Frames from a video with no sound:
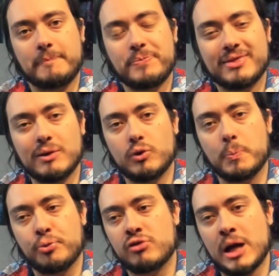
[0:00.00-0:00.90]
that will
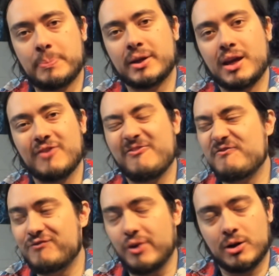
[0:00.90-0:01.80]
propagate
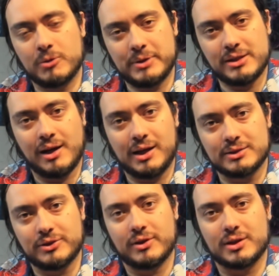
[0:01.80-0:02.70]
far beyond
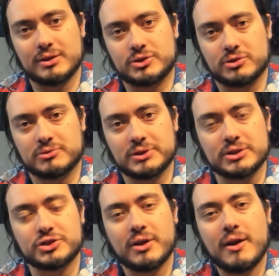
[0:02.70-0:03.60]
their initial reach,